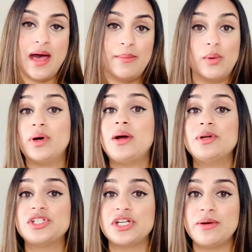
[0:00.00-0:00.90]
But what I
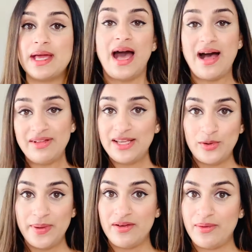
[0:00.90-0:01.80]
would do is have a
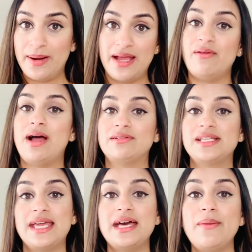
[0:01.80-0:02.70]
little bit of a play around
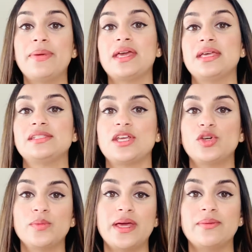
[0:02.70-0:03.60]
here, because
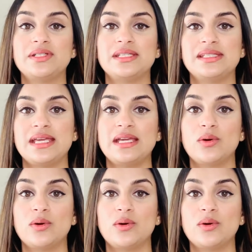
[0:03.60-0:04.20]
you'll be able to see